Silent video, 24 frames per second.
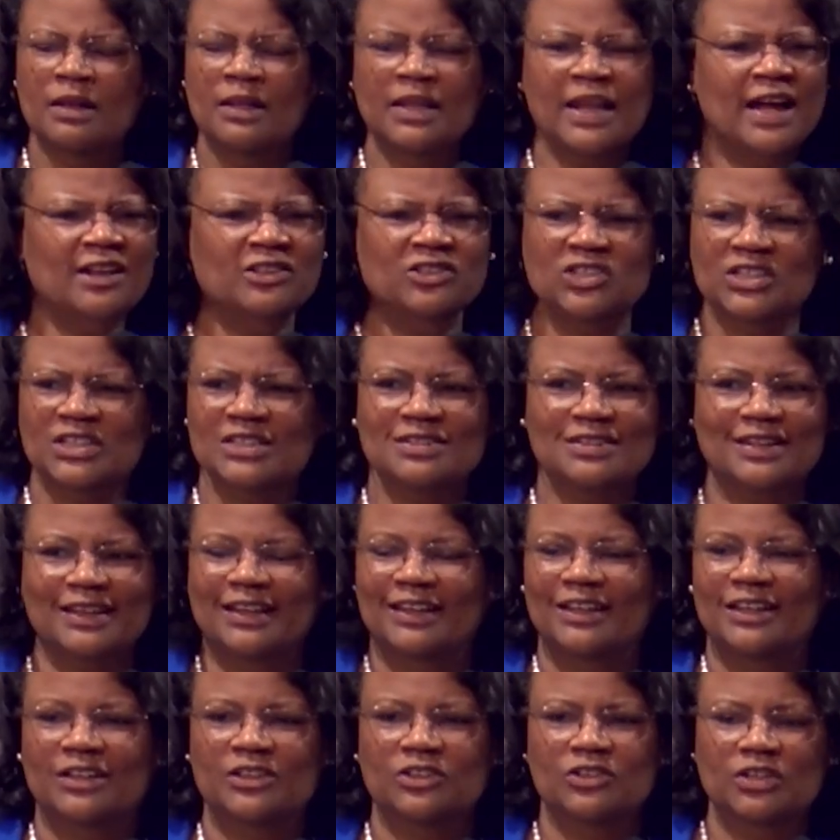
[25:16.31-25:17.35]
not
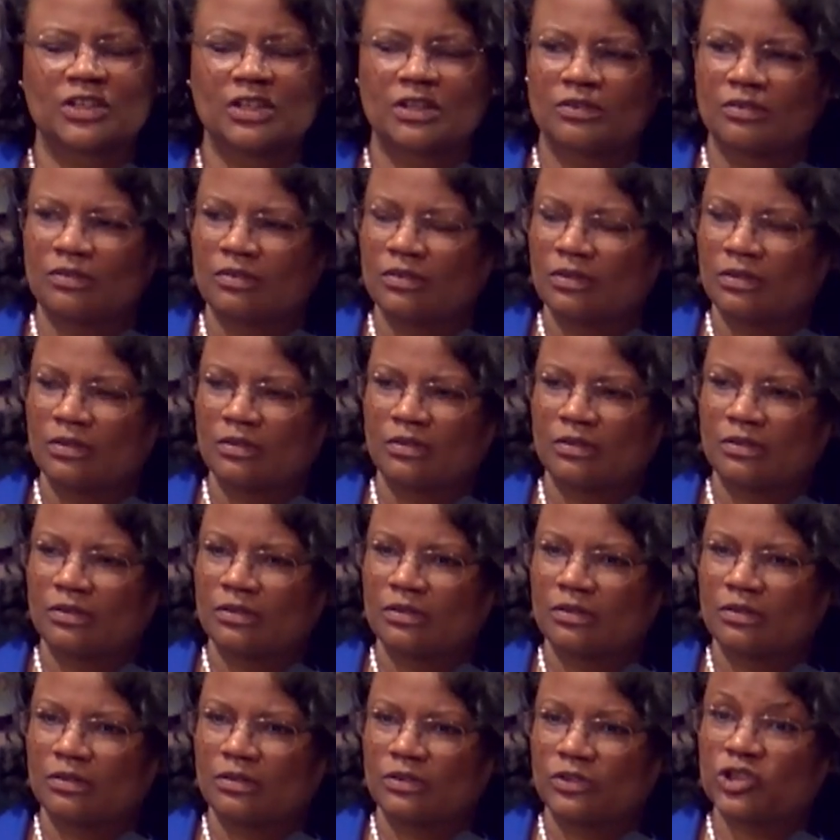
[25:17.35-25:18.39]
just
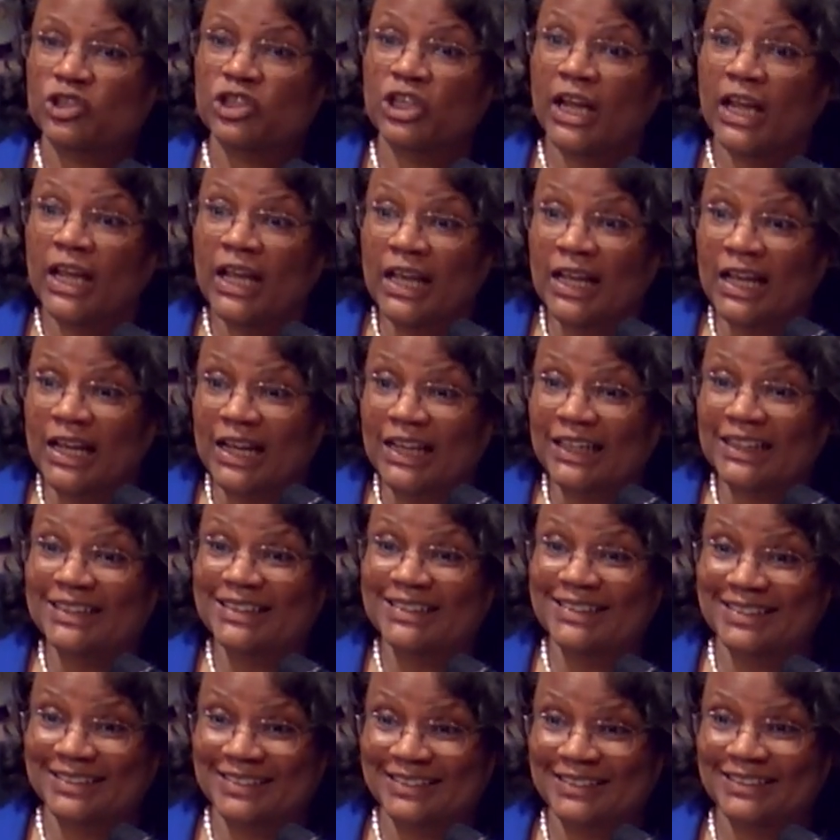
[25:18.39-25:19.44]

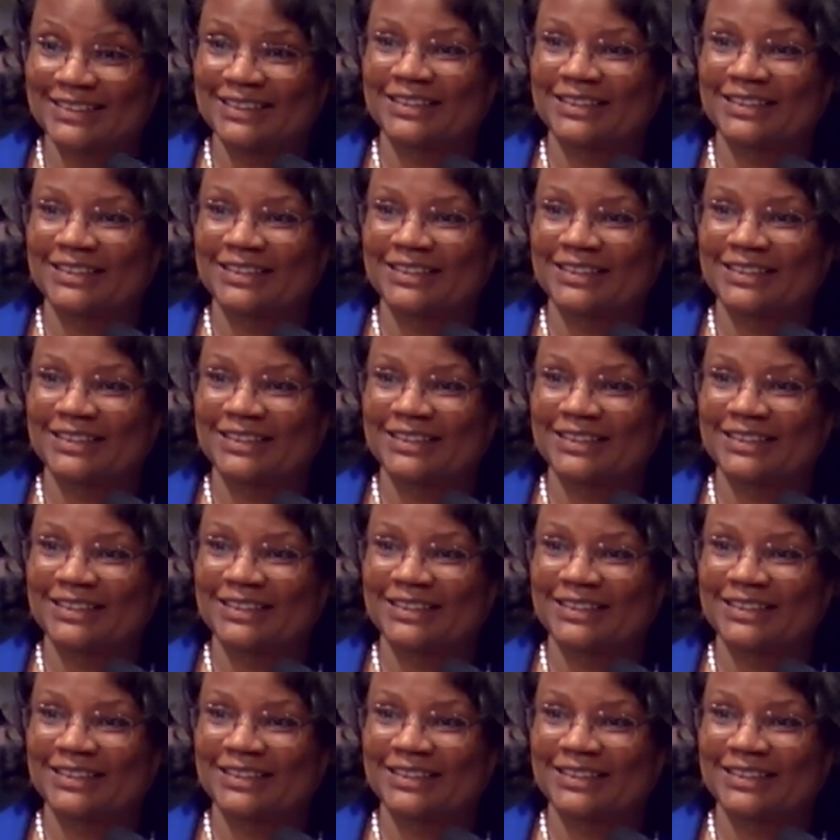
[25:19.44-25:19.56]
chained,